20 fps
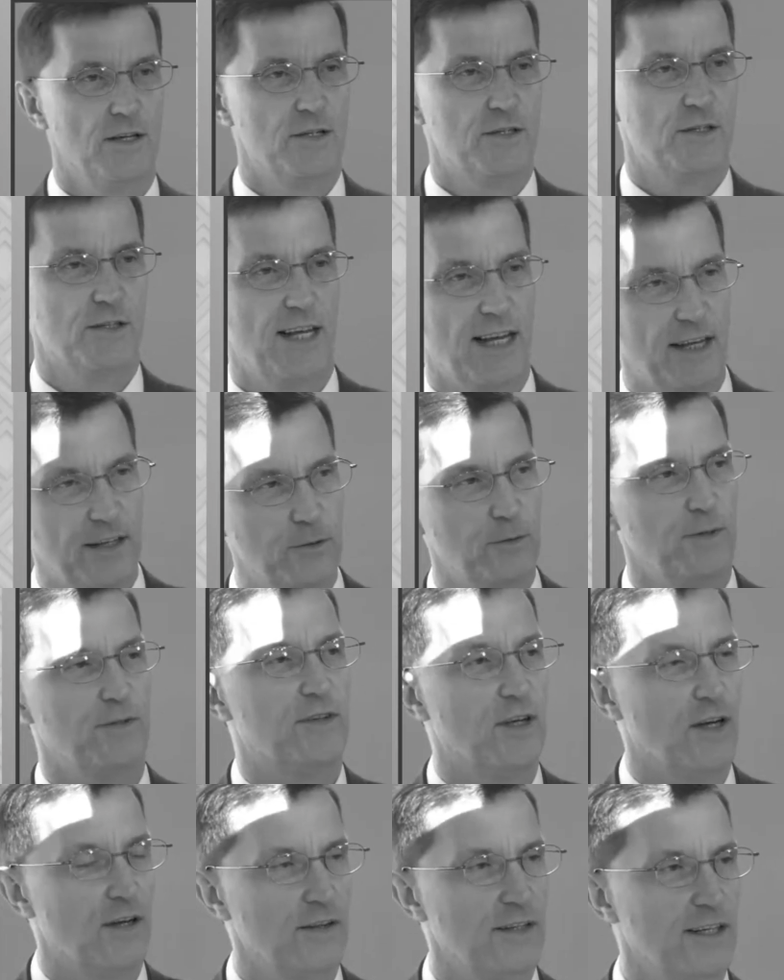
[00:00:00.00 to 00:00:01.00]
So now that we've
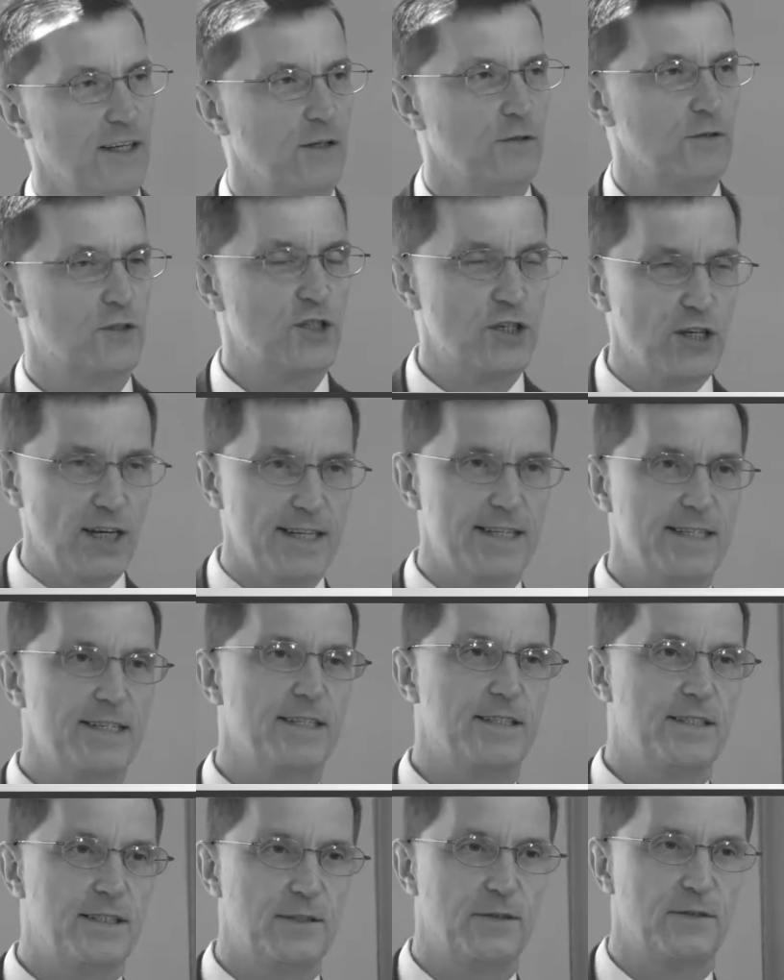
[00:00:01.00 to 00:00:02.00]
gotten the old
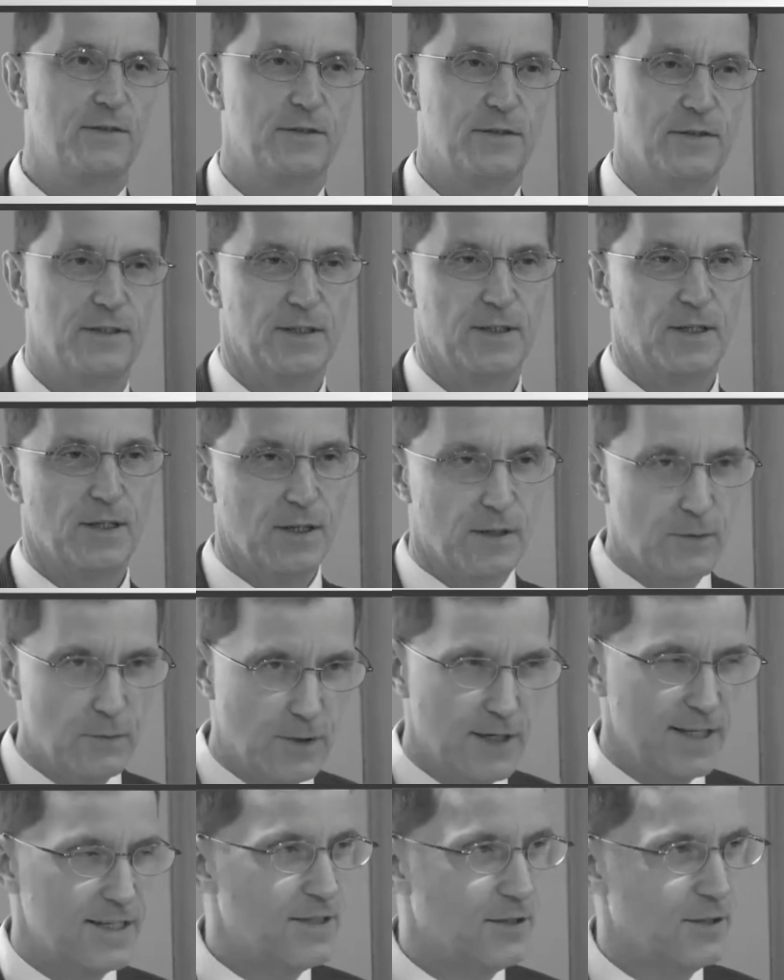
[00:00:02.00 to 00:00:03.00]
chestnut of
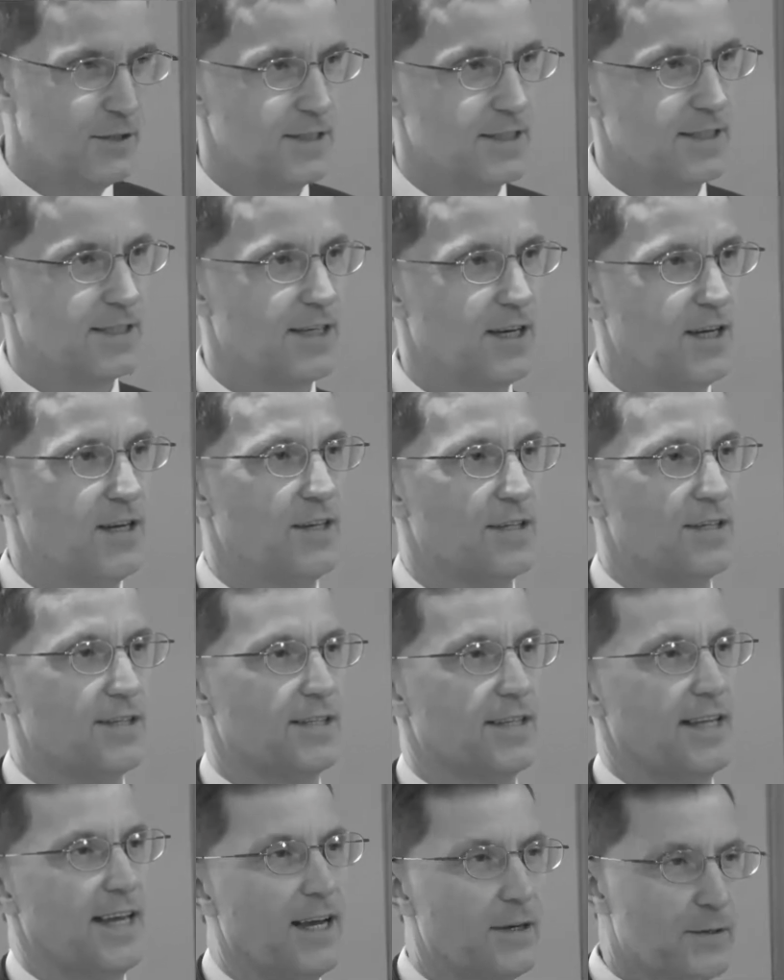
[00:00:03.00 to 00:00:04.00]
what it's going to
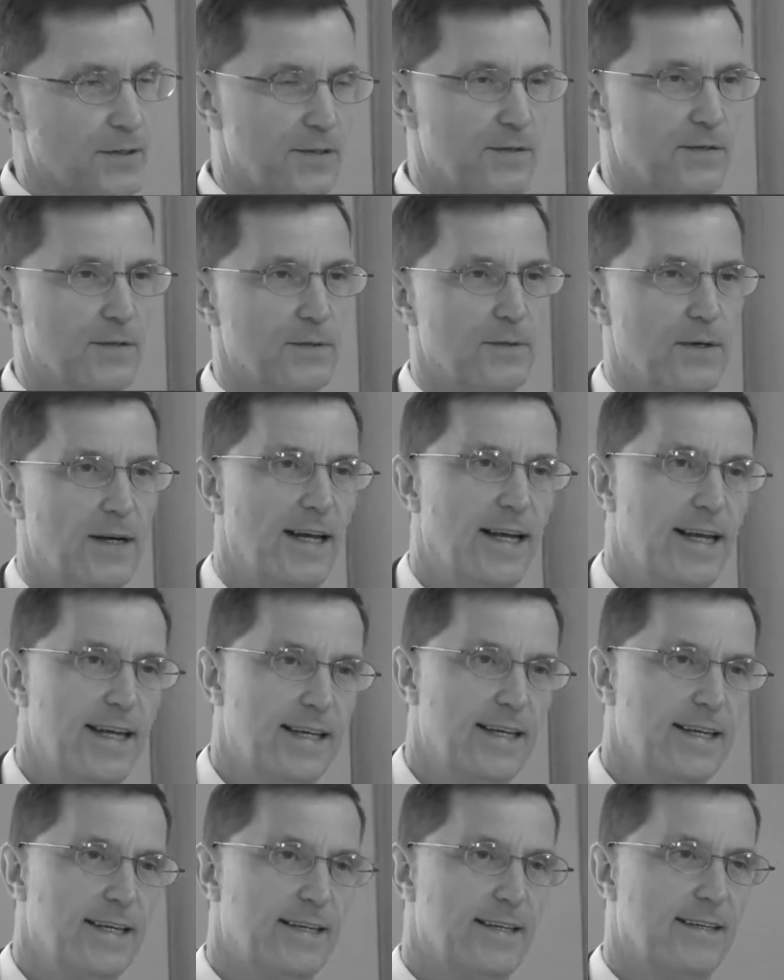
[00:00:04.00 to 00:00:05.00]
cost out of the
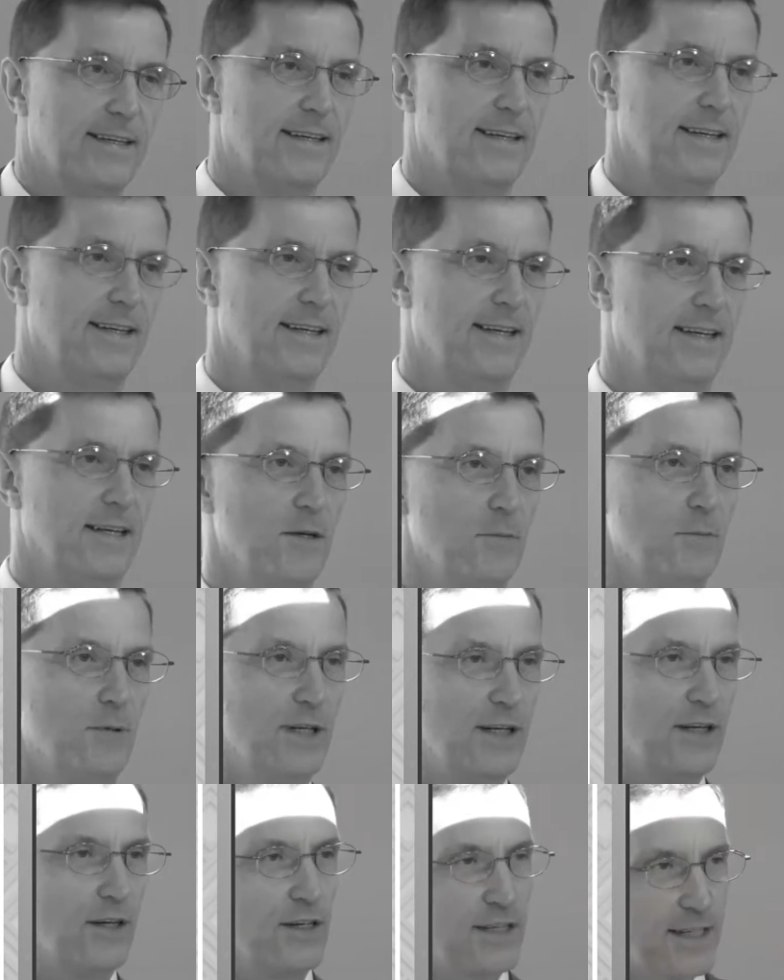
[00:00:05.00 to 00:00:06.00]
way,
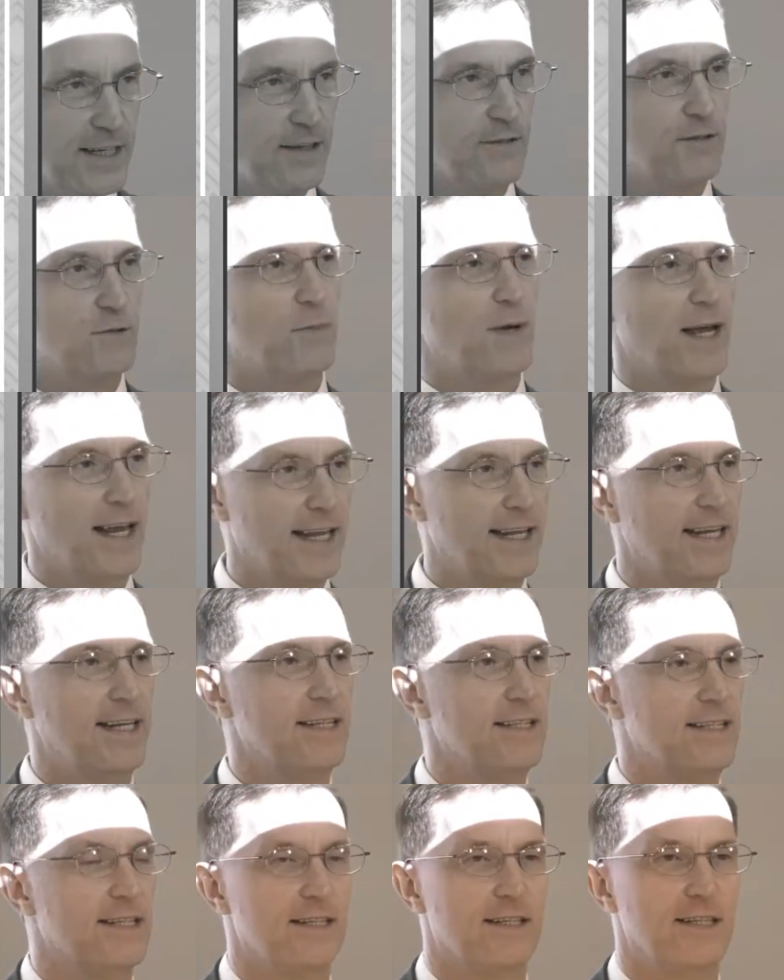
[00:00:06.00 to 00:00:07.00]
putting ourselves back
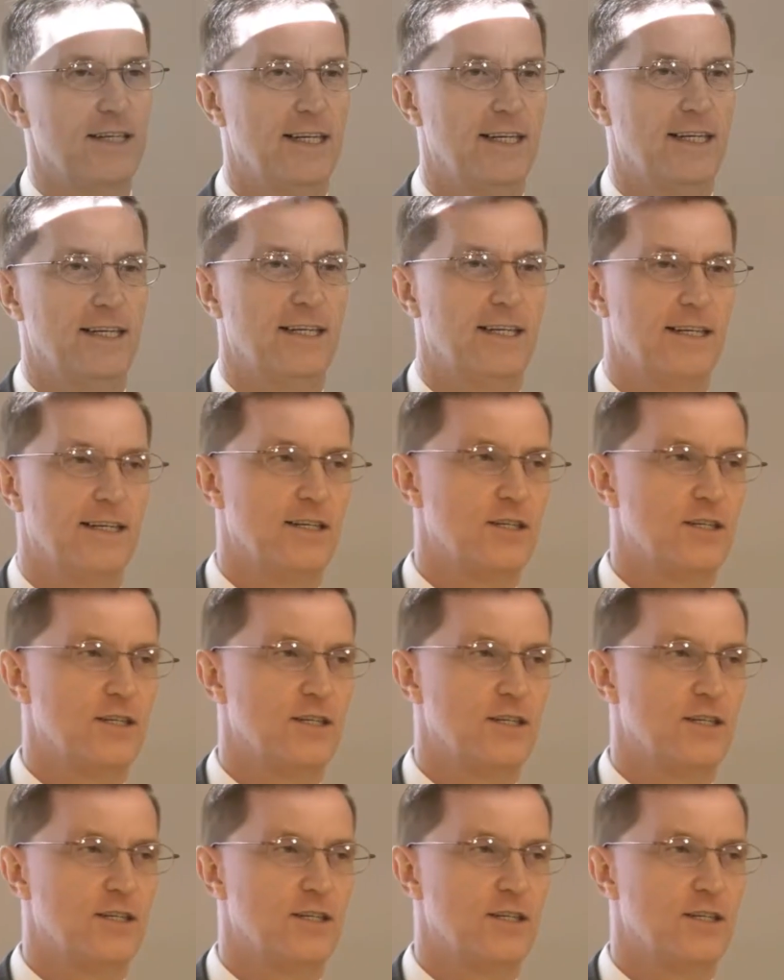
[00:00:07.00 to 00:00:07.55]
into the